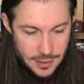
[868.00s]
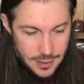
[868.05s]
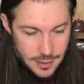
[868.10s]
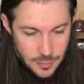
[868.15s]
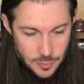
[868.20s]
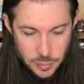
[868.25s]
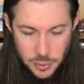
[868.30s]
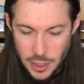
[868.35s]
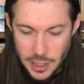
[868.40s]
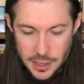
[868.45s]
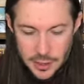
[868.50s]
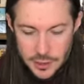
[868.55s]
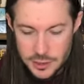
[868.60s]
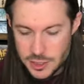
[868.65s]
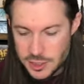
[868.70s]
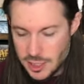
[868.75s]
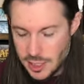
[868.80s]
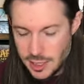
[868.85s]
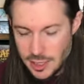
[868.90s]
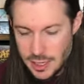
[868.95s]
players
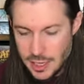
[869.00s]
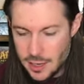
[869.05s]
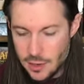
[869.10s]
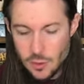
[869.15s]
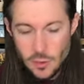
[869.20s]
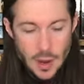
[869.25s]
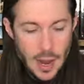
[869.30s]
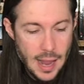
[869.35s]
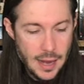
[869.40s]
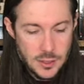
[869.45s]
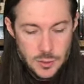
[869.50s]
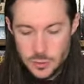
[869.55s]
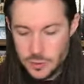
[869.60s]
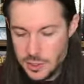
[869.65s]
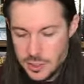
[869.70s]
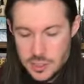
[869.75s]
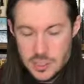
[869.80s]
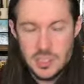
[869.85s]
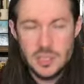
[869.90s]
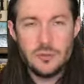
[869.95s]
can interact with
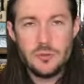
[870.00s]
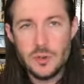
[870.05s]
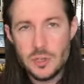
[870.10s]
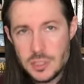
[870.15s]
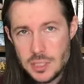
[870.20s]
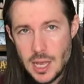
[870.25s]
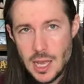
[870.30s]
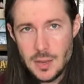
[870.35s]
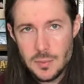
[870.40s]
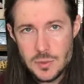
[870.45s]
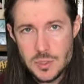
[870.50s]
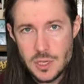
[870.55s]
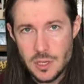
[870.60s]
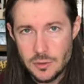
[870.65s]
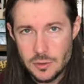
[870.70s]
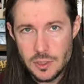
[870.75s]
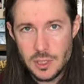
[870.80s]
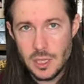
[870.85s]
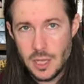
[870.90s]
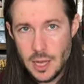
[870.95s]
these different types of
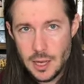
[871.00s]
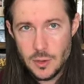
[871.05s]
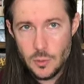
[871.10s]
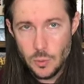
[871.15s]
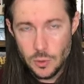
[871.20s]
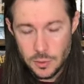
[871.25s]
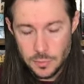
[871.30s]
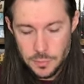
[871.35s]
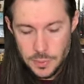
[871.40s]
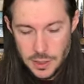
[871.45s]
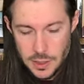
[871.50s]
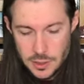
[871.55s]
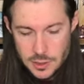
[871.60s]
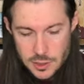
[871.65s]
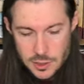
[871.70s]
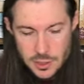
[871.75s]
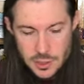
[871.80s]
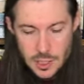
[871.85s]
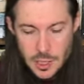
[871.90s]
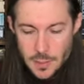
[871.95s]
clockwork
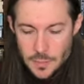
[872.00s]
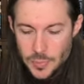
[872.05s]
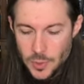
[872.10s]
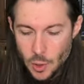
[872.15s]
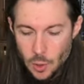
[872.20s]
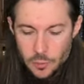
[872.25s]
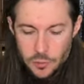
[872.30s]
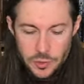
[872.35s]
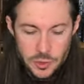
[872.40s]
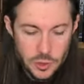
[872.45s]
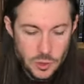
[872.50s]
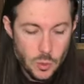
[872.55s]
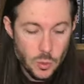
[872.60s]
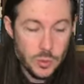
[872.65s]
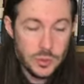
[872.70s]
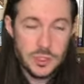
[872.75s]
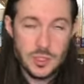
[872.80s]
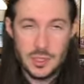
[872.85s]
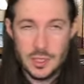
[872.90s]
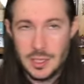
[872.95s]
beasts over the
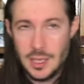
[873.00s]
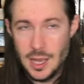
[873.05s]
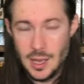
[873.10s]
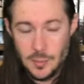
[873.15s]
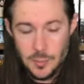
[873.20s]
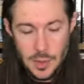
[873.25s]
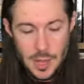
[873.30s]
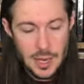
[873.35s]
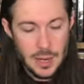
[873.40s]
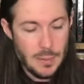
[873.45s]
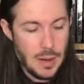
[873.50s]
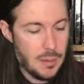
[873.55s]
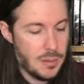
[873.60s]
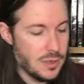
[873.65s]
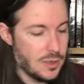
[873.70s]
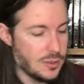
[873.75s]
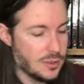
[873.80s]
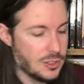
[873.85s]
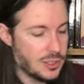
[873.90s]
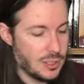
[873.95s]
course of the campaign. And maybe
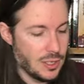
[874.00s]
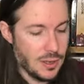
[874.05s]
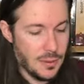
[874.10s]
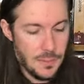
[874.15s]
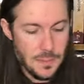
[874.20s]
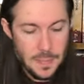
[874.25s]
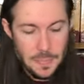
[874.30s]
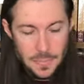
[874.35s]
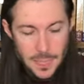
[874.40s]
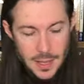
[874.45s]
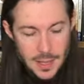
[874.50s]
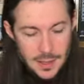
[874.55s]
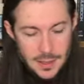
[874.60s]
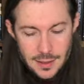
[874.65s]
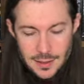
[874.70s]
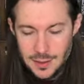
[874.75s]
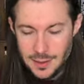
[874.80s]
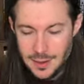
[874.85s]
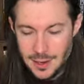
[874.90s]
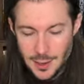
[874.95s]
there's some
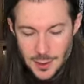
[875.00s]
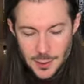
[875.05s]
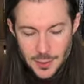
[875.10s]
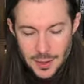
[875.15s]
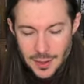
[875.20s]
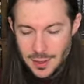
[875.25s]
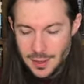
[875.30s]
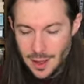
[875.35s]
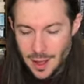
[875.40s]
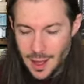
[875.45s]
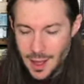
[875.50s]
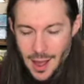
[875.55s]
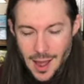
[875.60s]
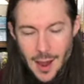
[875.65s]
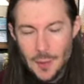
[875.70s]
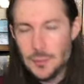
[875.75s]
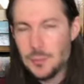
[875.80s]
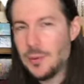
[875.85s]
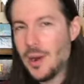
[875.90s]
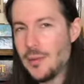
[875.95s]
you know, I, I
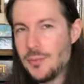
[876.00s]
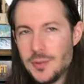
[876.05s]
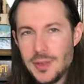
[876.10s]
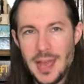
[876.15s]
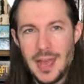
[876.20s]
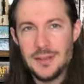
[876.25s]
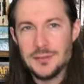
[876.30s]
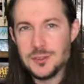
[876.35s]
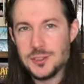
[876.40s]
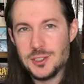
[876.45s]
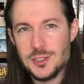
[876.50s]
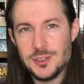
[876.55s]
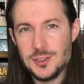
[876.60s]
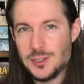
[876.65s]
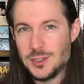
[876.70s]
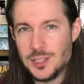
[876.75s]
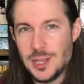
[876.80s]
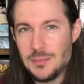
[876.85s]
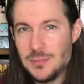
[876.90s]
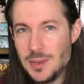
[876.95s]
would probably have
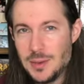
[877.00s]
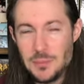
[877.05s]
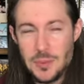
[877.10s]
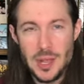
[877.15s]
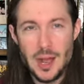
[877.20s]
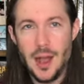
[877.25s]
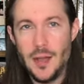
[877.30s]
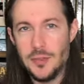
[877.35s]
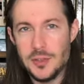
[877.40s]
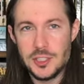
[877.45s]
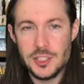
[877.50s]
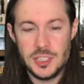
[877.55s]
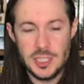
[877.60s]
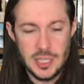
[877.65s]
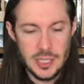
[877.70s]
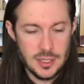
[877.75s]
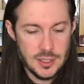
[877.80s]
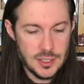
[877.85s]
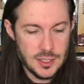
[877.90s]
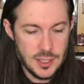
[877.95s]
something behind the
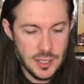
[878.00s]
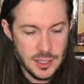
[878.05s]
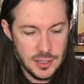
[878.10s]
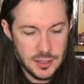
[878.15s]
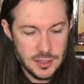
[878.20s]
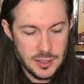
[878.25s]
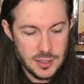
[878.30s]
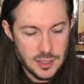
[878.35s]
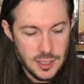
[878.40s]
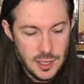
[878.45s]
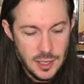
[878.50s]
scenes that's